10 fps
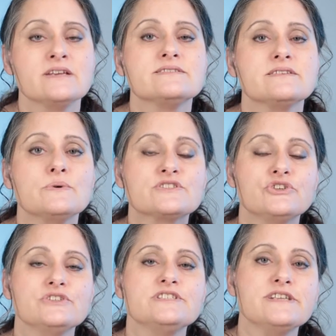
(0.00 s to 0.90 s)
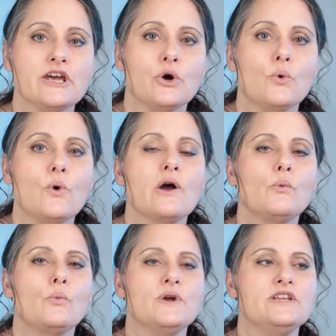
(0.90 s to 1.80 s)
So it's good to know
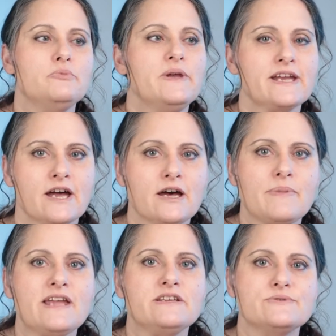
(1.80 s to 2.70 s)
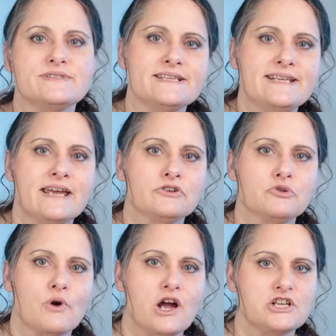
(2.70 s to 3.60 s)
when you pick up and you set down your
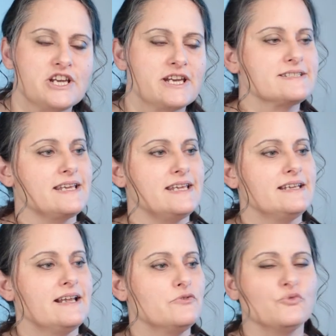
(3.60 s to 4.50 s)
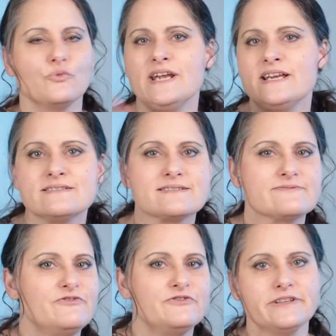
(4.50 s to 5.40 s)
project and rings
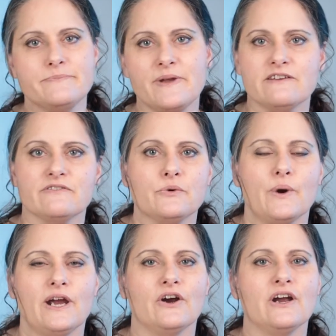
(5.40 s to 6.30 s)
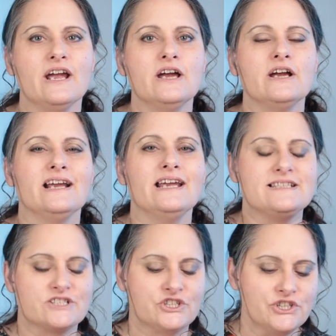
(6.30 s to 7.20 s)
flip everywhere,
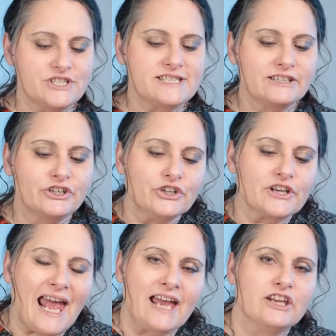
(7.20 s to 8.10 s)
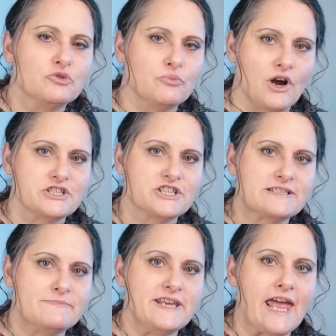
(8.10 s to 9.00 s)
it's good to look at your
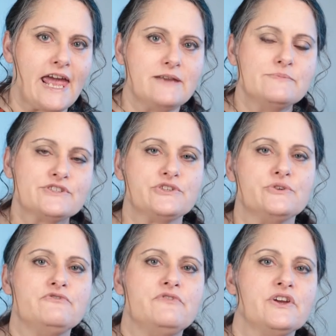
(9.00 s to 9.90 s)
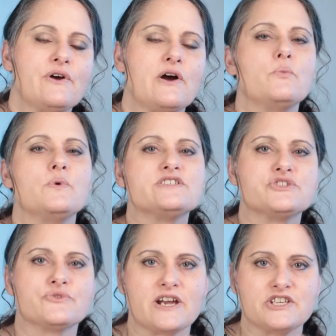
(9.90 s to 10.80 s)
project and be able to figure out which
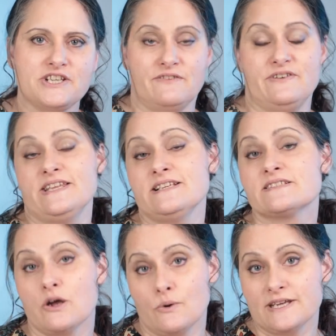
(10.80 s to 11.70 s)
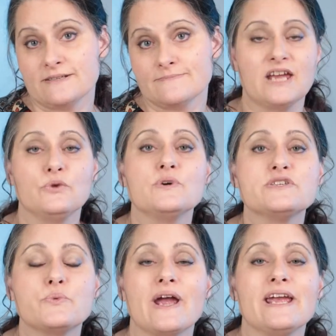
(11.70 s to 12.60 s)
direction everything's going and
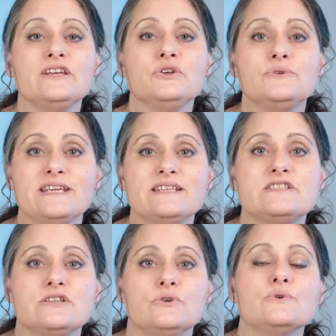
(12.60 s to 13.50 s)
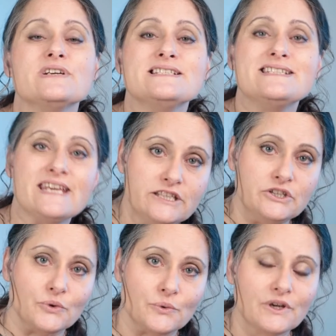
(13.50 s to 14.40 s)
which way you need to
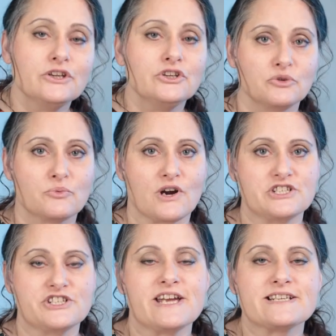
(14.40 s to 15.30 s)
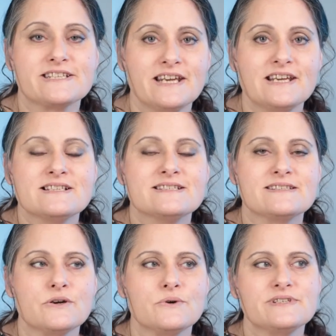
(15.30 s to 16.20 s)
continue your project.
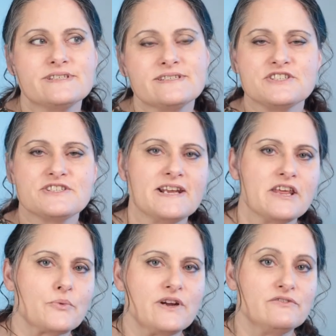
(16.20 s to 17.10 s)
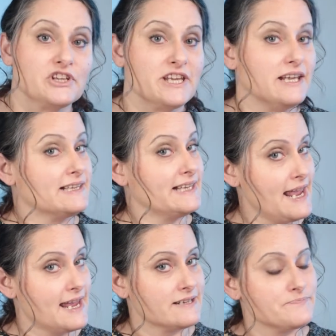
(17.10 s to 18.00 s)
So this is just another way of looking at
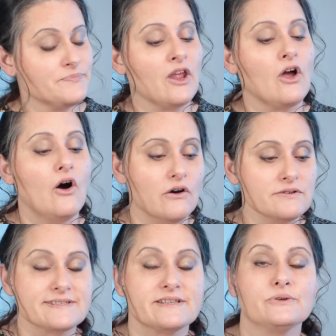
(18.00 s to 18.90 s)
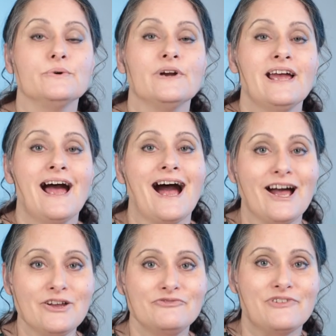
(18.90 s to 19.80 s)
that. Also,
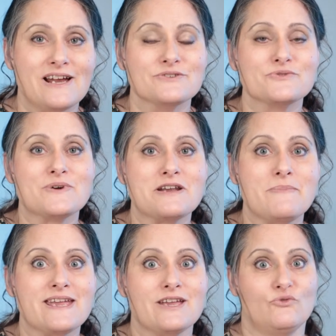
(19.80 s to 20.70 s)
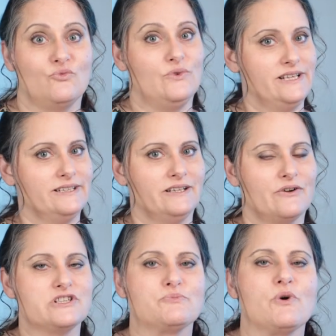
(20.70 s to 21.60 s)
i found when I'm making really
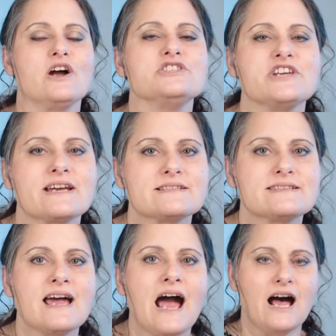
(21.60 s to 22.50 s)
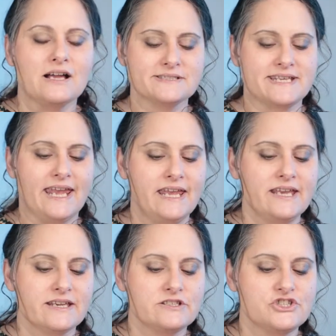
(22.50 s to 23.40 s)
large projects, I'll
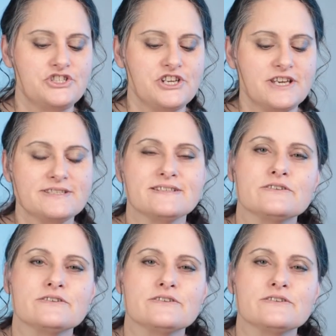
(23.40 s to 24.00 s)
take just a